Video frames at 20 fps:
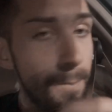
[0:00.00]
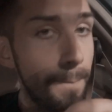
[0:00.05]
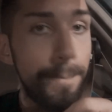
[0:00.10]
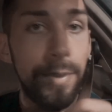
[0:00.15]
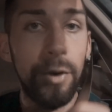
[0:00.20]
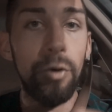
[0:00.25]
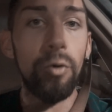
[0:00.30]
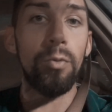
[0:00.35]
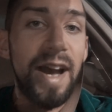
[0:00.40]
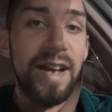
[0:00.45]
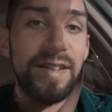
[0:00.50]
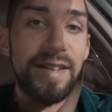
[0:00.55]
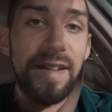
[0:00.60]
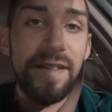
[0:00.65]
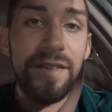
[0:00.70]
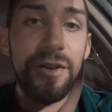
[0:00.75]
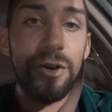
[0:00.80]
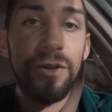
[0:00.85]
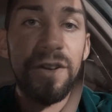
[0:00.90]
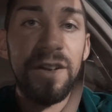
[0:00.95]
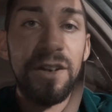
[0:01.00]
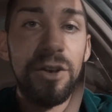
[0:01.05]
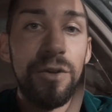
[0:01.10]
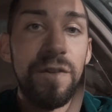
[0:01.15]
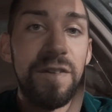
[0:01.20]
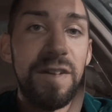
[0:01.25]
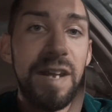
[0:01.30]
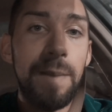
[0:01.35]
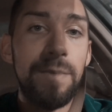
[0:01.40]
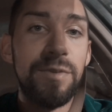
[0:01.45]
boom. Guys, I literally knew
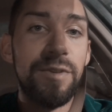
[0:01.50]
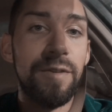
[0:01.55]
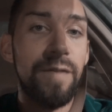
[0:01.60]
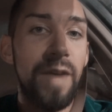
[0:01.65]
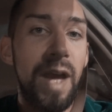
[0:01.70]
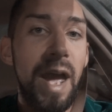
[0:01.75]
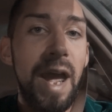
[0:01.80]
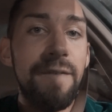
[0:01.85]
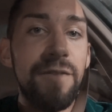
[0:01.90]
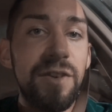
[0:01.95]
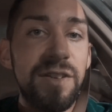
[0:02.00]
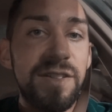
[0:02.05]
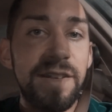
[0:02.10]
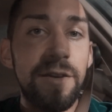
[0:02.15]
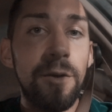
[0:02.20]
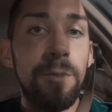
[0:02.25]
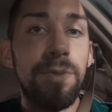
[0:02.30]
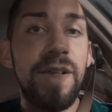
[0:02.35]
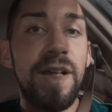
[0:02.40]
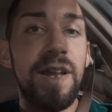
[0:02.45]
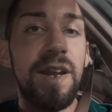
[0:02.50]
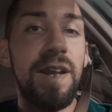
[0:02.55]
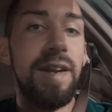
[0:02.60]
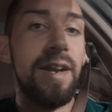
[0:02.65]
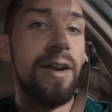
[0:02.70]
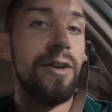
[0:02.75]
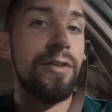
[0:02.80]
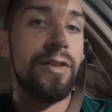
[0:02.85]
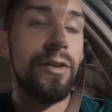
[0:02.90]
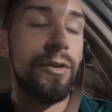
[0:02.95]
the names of every single planet in
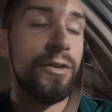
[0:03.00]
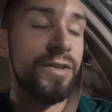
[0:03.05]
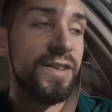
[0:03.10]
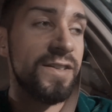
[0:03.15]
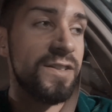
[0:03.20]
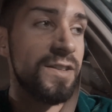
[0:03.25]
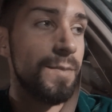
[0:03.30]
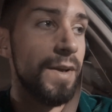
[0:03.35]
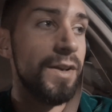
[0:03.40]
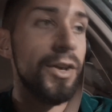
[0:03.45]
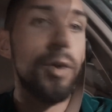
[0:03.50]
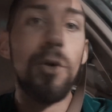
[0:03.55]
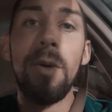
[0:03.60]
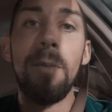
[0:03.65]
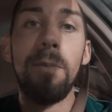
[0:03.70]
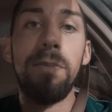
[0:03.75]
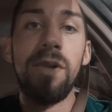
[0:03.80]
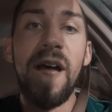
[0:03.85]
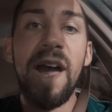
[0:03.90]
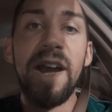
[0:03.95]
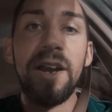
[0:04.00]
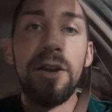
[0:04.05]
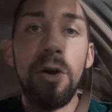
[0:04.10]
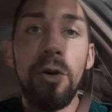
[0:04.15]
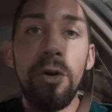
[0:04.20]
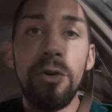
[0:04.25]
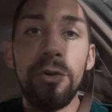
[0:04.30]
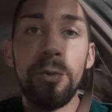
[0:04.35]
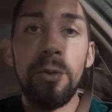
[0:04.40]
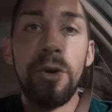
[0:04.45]
our solar system. I knew what black
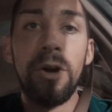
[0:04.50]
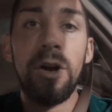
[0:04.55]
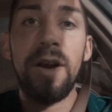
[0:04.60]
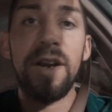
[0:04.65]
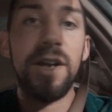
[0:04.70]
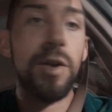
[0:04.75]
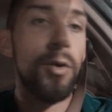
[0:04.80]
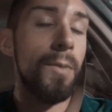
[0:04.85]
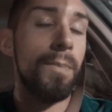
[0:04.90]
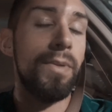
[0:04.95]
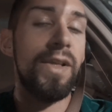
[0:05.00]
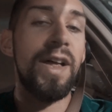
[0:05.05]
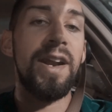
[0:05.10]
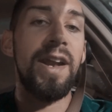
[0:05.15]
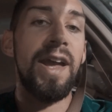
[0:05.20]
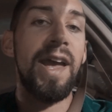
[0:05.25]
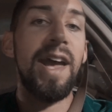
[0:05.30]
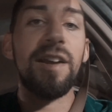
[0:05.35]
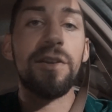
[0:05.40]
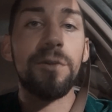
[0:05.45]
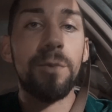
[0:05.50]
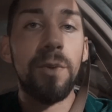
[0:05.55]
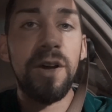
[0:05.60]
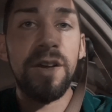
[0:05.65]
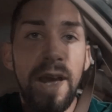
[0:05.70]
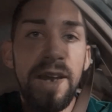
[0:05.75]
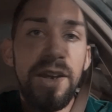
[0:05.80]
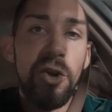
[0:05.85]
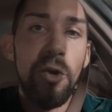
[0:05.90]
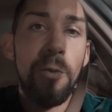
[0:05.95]
holes were. I knew what planet X was.
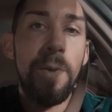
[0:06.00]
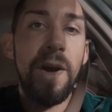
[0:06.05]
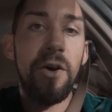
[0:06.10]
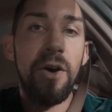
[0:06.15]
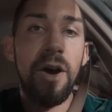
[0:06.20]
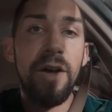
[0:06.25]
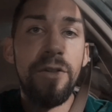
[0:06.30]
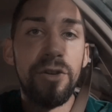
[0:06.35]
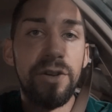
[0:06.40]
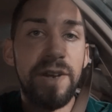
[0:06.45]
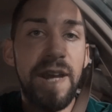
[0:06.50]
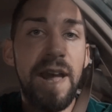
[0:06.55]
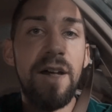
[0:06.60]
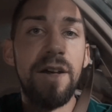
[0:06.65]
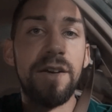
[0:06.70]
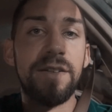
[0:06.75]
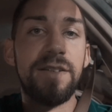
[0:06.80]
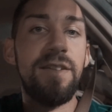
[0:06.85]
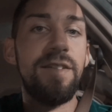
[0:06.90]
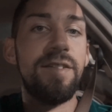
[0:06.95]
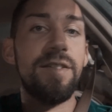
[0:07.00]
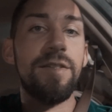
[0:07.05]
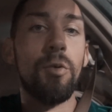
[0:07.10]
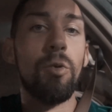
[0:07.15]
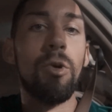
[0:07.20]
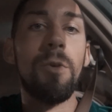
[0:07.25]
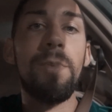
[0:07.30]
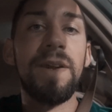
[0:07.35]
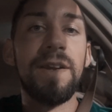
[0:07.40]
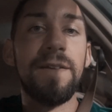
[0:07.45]
I knew about other galaxies and the
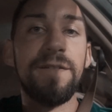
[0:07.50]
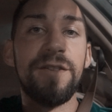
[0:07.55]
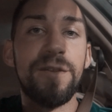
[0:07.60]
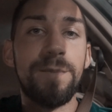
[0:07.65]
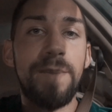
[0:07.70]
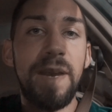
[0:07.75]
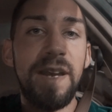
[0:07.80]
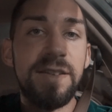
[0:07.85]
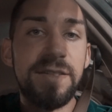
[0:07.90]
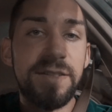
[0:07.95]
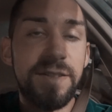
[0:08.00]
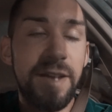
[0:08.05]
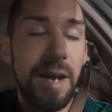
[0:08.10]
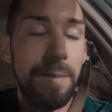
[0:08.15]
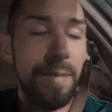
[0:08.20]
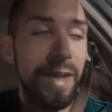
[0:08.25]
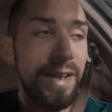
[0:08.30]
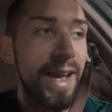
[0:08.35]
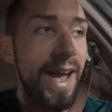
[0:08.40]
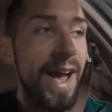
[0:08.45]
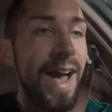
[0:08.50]
warping of space-time. Like,